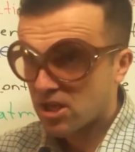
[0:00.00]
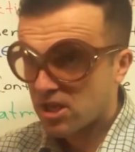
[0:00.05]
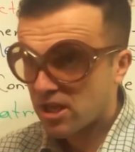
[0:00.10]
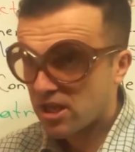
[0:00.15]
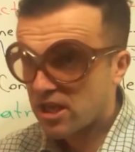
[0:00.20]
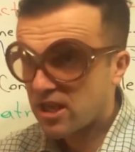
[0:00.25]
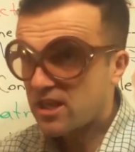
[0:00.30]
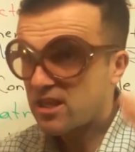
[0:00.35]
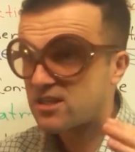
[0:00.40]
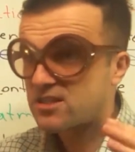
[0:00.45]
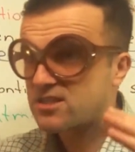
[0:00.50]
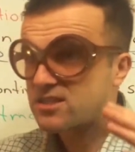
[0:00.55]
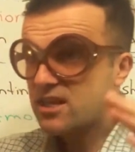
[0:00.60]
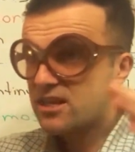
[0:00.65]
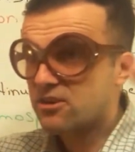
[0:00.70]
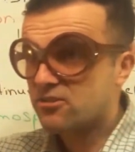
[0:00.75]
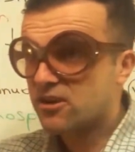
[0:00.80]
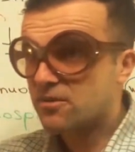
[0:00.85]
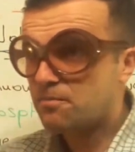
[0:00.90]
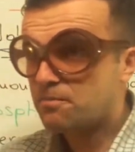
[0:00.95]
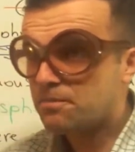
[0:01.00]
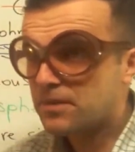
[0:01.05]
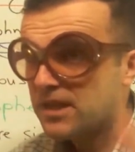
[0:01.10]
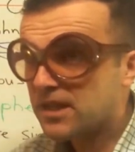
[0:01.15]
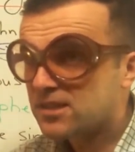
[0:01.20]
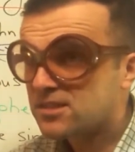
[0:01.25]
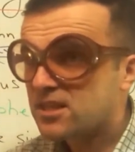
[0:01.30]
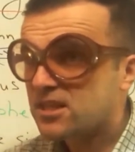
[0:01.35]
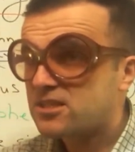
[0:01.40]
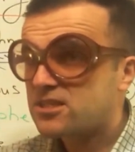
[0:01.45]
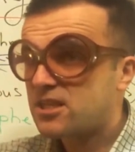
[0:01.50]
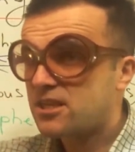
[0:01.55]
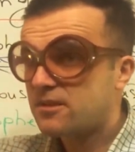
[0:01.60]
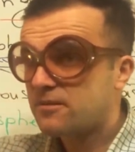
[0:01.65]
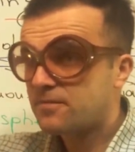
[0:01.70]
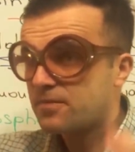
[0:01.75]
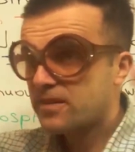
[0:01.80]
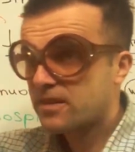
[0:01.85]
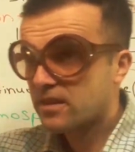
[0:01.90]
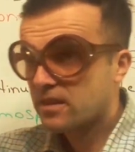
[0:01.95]
is repeated
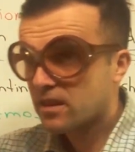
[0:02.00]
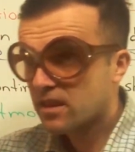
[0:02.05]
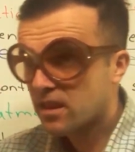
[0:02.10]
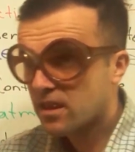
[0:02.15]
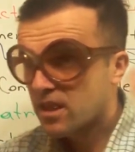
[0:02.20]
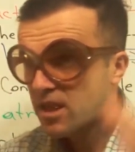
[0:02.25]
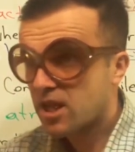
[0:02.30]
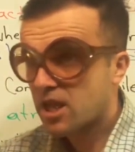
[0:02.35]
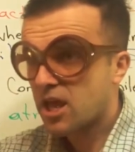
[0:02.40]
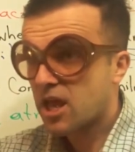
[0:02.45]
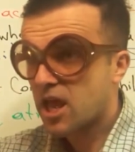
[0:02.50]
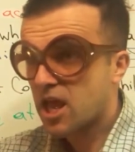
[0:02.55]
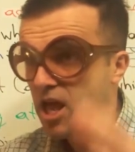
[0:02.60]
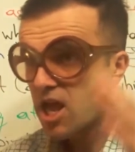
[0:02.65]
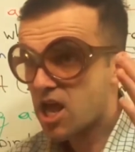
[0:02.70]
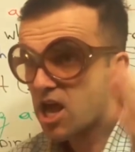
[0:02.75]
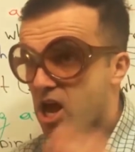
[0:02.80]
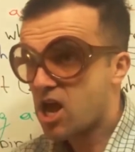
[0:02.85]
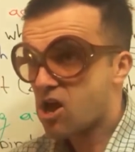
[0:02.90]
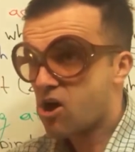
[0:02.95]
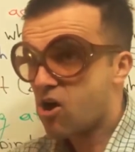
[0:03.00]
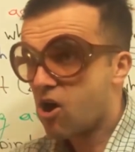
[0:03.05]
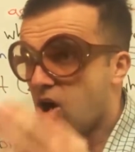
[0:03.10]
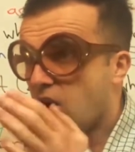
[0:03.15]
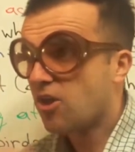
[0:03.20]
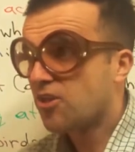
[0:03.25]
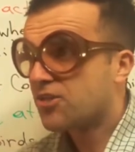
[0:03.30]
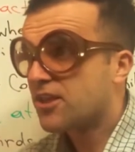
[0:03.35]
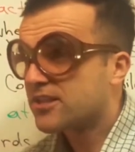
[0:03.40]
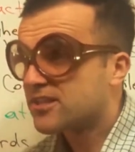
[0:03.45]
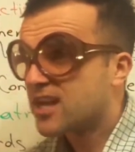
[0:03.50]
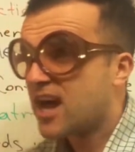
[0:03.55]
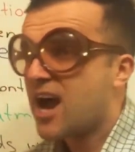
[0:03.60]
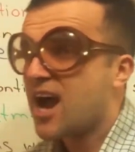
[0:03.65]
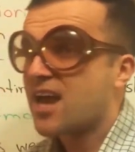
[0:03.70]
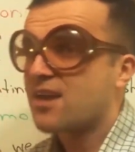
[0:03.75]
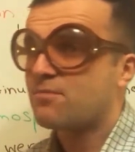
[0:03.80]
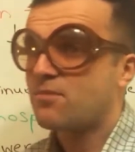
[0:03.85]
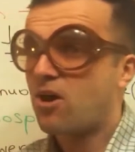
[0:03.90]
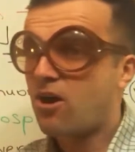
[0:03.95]
all the
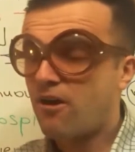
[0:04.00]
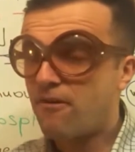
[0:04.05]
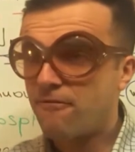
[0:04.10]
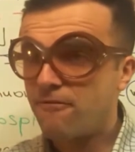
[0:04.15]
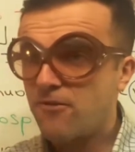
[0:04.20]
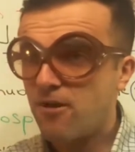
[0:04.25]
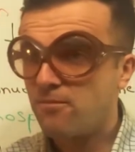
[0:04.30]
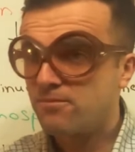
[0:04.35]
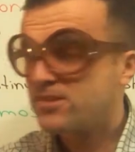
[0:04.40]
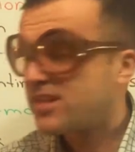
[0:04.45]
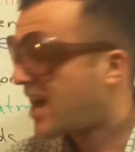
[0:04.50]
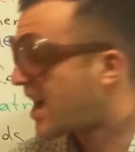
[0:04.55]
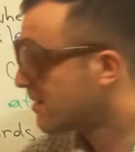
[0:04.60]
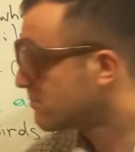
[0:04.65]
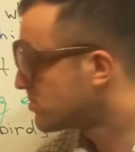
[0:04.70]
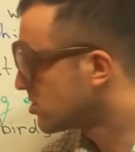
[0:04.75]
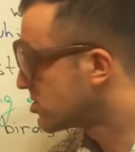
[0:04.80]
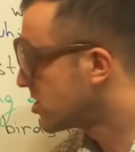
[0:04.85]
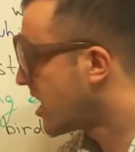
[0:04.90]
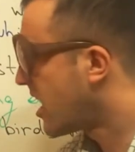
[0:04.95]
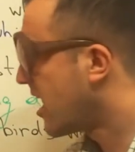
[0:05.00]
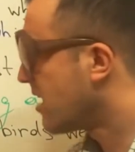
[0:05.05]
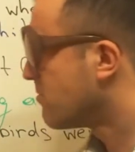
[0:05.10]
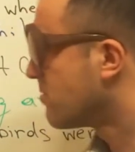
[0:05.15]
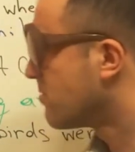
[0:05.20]
time or from time to time,